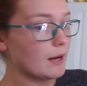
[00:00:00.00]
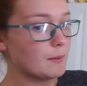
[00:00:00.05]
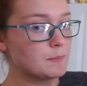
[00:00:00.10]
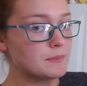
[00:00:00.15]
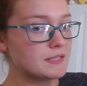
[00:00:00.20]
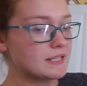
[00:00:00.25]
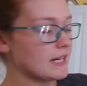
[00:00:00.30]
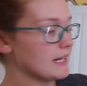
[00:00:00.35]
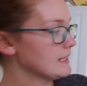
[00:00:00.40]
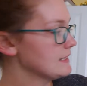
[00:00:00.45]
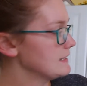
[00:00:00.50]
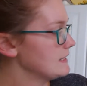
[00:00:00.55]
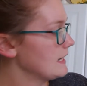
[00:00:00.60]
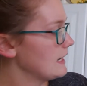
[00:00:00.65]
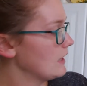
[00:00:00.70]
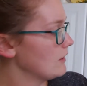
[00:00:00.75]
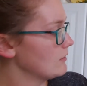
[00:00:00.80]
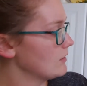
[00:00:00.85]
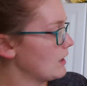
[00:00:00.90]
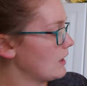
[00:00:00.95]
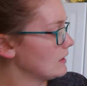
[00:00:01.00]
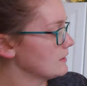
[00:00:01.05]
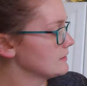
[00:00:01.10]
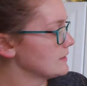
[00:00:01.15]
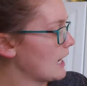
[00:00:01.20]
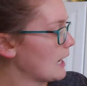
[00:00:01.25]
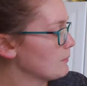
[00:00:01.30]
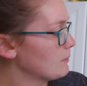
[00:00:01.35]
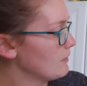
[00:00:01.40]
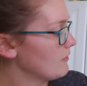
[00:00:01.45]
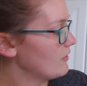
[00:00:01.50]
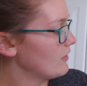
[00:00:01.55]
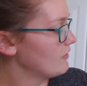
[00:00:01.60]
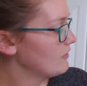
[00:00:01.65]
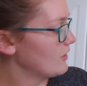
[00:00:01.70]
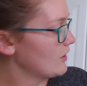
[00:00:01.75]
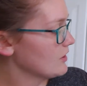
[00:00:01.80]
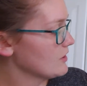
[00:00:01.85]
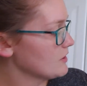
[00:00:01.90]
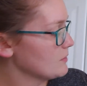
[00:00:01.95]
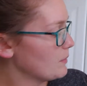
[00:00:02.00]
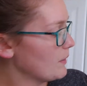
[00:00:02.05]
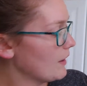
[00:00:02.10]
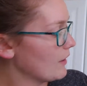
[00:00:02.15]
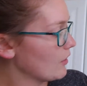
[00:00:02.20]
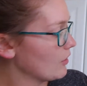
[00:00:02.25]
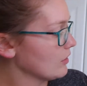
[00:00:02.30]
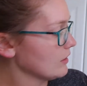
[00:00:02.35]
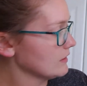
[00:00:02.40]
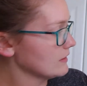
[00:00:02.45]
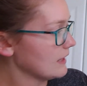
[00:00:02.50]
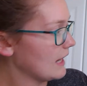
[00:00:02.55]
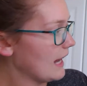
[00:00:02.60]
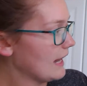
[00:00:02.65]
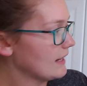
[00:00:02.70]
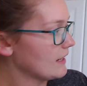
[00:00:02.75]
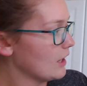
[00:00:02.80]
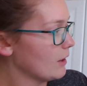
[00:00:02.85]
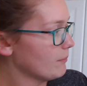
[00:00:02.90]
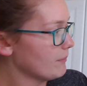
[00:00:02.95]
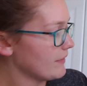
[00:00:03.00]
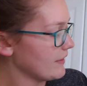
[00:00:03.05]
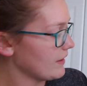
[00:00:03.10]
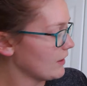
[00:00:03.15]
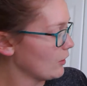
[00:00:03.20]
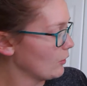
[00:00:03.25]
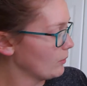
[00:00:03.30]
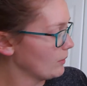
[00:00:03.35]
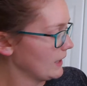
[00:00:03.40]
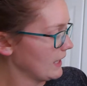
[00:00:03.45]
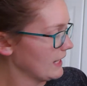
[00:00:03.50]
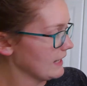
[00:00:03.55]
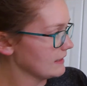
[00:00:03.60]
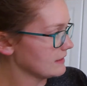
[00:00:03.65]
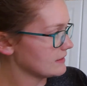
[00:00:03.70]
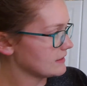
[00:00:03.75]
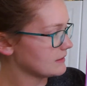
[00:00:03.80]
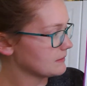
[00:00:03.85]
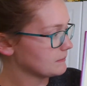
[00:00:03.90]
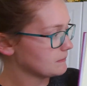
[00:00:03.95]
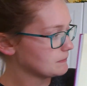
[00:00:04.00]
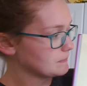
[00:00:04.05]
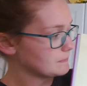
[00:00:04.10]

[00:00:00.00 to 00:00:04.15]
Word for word: upside down on top of the first bottle. Line up the openings.